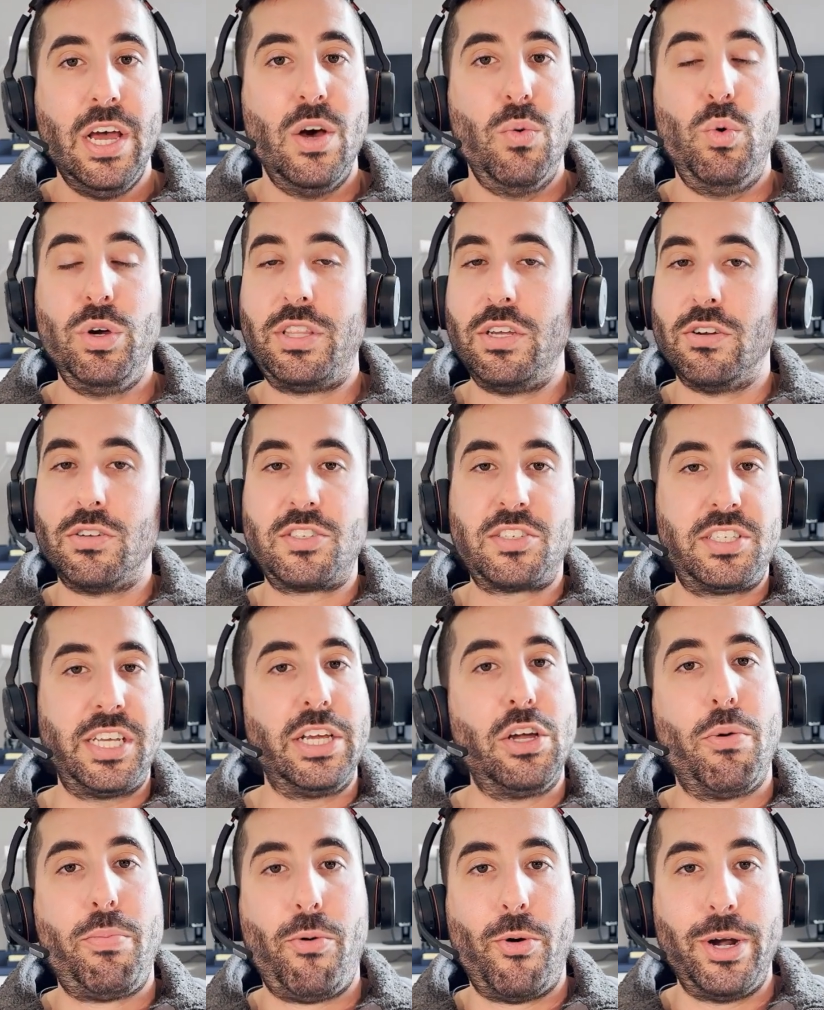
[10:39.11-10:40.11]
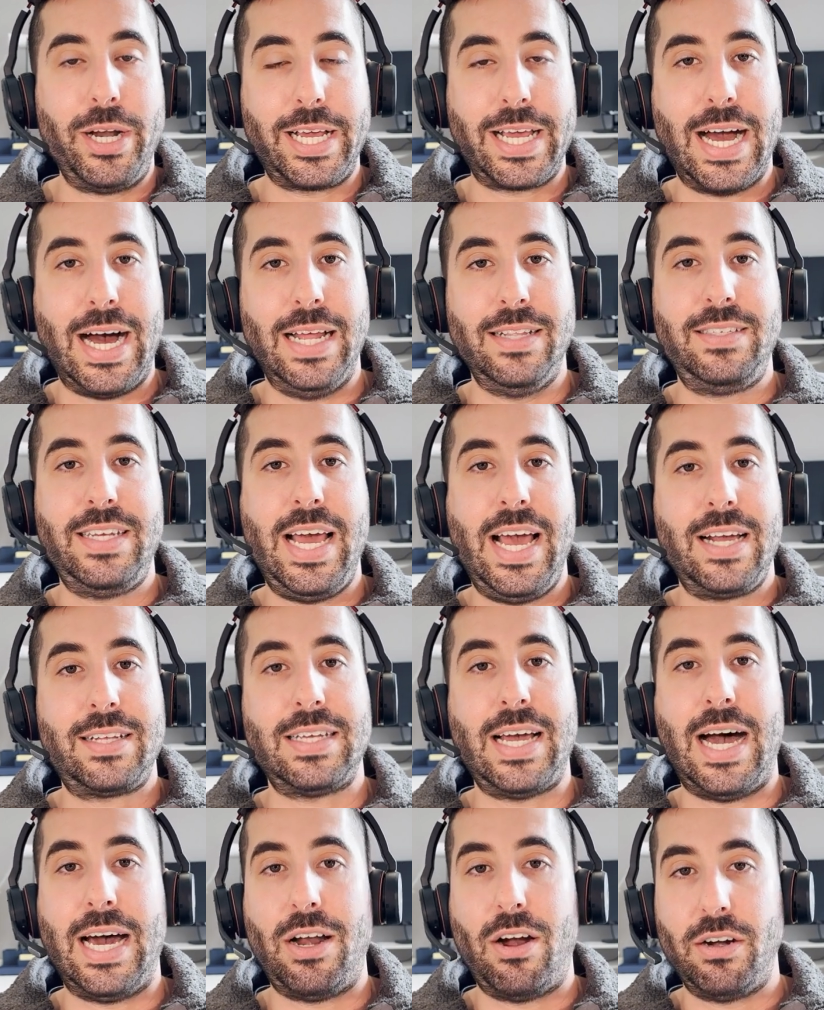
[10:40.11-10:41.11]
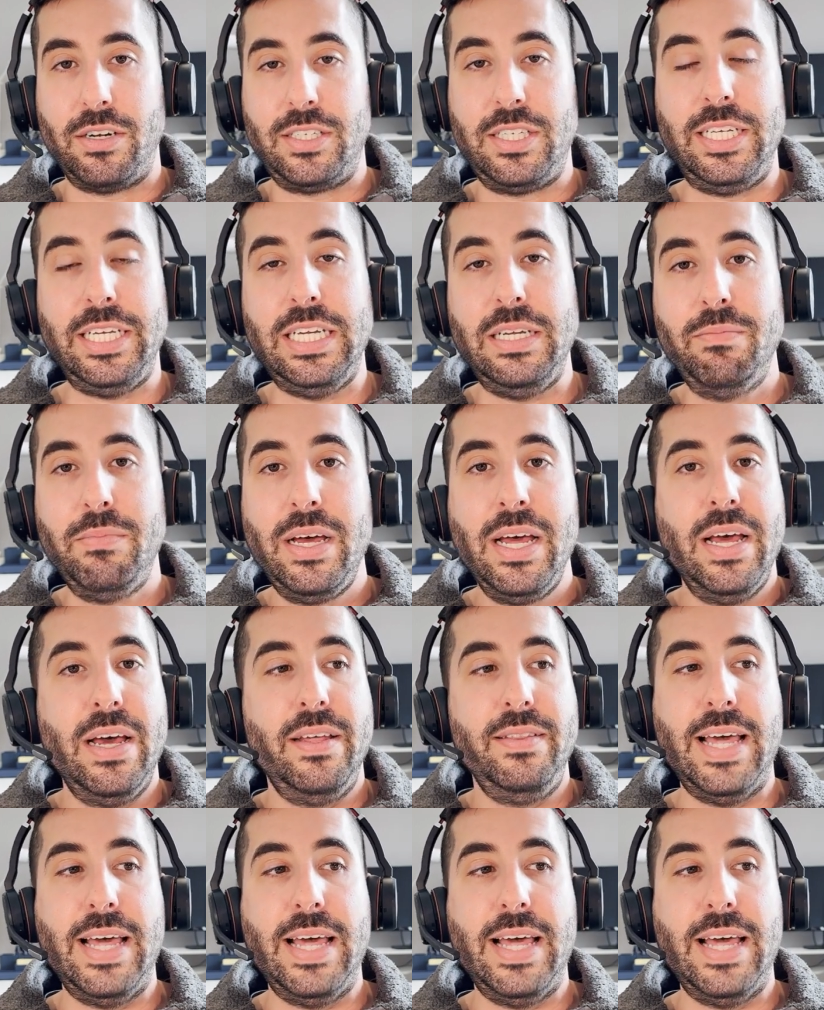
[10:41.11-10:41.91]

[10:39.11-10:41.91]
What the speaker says: with your single point of contact on our team